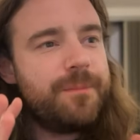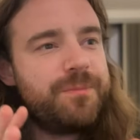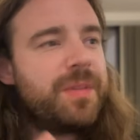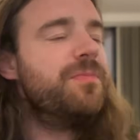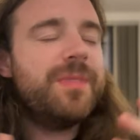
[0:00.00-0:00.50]

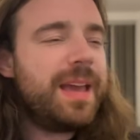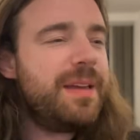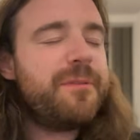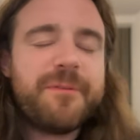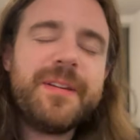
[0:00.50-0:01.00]
That
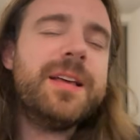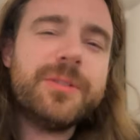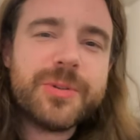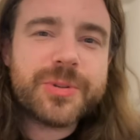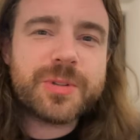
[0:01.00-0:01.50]
it
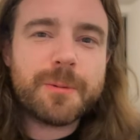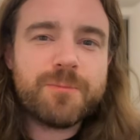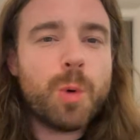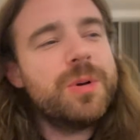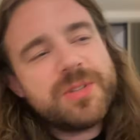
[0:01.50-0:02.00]
feels
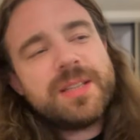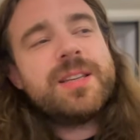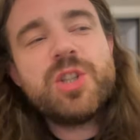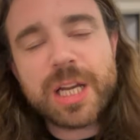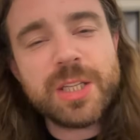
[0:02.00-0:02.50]
almost
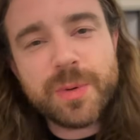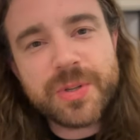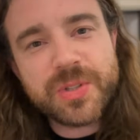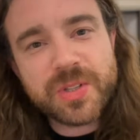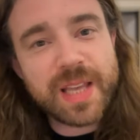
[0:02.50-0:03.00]

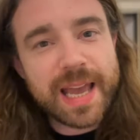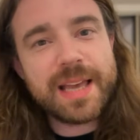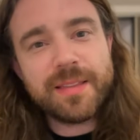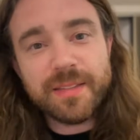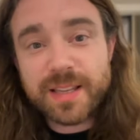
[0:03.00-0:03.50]
disingenuous to say
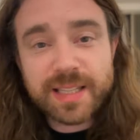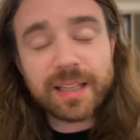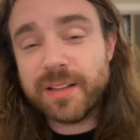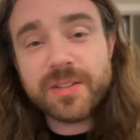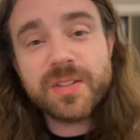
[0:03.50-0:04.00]
that this
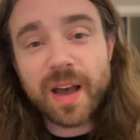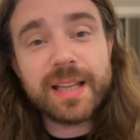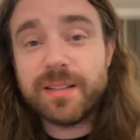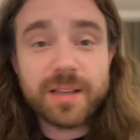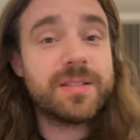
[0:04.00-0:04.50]
England
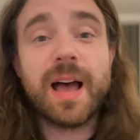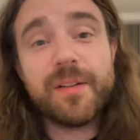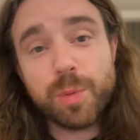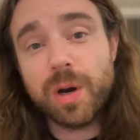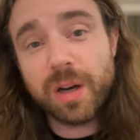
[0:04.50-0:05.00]
side doesn't
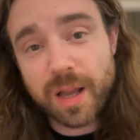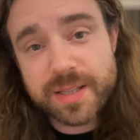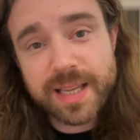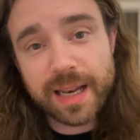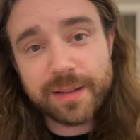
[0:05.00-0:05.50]
have world-class
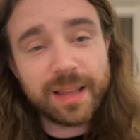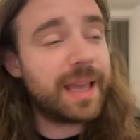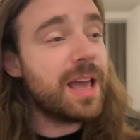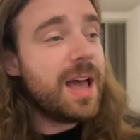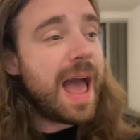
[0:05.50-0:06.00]
talent. Like,
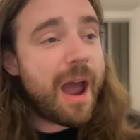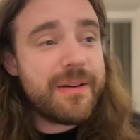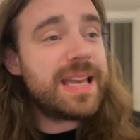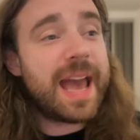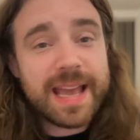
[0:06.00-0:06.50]

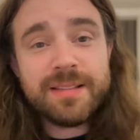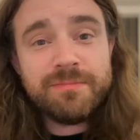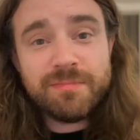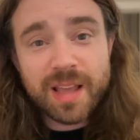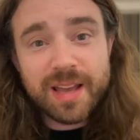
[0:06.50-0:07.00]
Harry
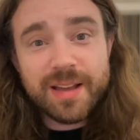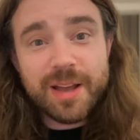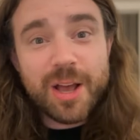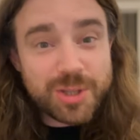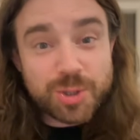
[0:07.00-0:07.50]
Kane
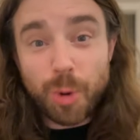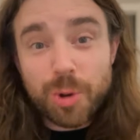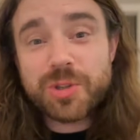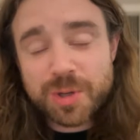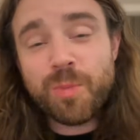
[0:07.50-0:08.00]

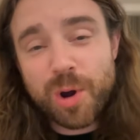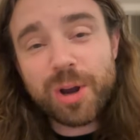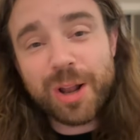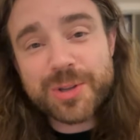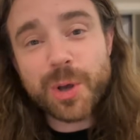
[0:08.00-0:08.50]
scored some
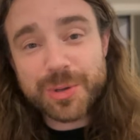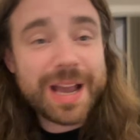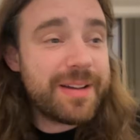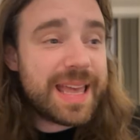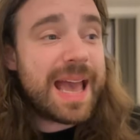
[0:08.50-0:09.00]
world-class goals.
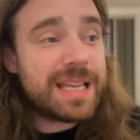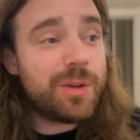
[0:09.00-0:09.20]
Harry Kane